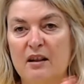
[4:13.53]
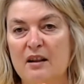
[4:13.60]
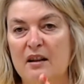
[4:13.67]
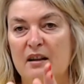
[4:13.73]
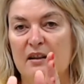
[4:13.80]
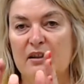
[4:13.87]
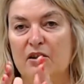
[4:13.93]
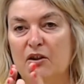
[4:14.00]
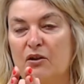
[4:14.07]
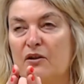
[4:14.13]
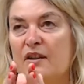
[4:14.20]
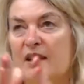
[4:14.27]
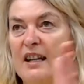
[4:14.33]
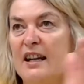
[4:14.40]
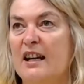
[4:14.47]
You can
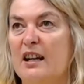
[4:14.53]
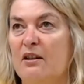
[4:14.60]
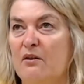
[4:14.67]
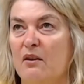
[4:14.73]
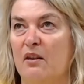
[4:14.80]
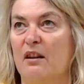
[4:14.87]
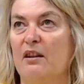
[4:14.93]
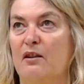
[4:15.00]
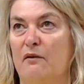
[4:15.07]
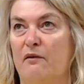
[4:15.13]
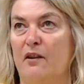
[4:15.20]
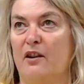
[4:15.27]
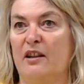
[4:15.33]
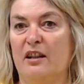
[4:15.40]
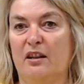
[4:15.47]
see at the
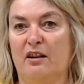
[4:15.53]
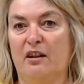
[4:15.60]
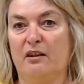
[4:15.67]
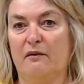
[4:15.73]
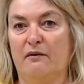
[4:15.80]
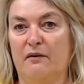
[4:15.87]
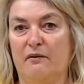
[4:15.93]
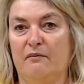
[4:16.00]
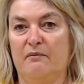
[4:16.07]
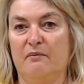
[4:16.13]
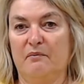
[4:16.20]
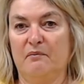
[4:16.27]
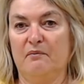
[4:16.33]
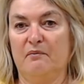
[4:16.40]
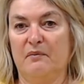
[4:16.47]
front it kind of
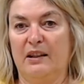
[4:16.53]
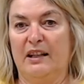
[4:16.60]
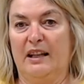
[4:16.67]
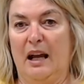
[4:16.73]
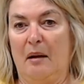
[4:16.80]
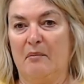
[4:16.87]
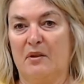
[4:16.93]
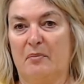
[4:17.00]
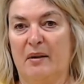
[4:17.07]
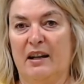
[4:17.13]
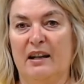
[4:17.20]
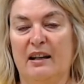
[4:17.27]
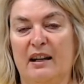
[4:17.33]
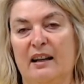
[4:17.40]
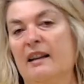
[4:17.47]
gapped a bit
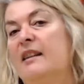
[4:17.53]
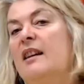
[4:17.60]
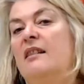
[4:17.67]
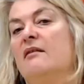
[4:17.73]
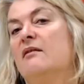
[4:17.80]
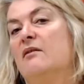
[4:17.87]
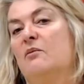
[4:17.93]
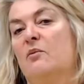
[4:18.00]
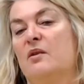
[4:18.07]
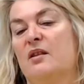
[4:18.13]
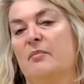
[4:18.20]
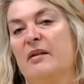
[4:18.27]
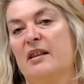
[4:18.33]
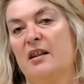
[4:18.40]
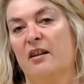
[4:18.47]
and then was a
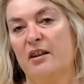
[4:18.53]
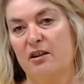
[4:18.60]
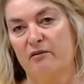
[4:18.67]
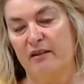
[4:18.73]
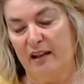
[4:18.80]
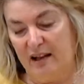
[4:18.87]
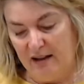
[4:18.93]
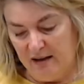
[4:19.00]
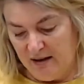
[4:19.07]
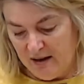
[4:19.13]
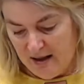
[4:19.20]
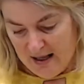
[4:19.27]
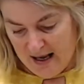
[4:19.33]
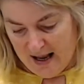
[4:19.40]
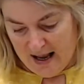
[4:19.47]
bit tighter again.
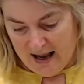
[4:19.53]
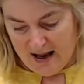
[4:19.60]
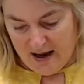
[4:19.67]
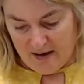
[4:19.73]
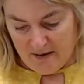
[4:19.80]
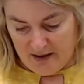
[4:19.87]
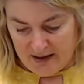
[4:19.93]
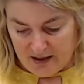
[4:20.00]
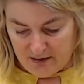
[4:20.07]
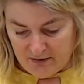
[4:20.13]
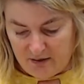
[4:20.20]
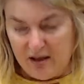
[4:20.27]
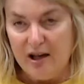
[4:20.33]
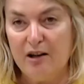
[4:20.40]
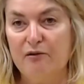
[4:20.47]
And then
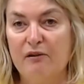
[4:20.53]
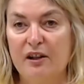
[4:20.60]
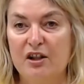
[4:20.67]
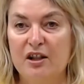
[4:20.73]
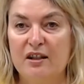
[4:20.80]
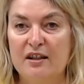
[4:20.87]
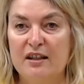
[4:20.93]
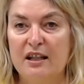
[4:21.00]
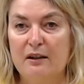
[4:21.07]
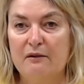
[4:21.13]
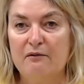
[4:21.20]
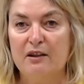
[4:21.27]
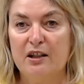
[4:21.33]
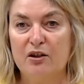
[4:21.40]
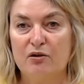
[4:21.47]
Richie and Steve
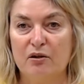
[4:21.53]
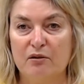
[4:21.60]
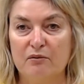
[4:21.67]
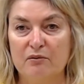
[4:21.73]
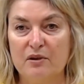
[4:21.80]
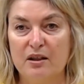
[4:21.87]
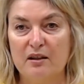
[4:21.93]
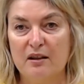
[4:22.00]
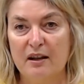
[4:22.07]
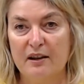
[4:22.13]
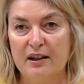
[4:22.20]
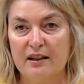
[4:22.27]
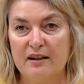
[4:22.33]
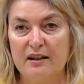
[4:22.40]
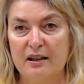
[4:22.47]
really struggled. I think
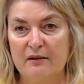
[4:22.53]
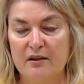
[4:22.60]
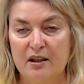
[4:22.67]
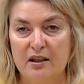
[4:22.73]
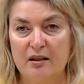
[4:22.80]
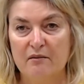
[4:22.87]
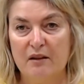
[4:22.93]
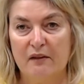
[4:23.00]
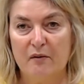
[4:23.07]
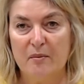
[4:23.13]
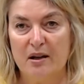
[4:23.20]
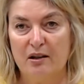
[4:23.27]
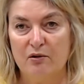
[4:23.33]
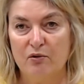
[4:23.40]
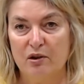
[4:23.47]
Steve said he'd never made
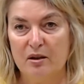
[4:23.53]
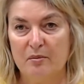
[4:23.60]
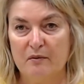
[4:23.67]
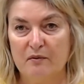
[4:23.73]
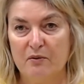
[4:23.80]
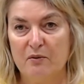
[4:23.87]
a dress before.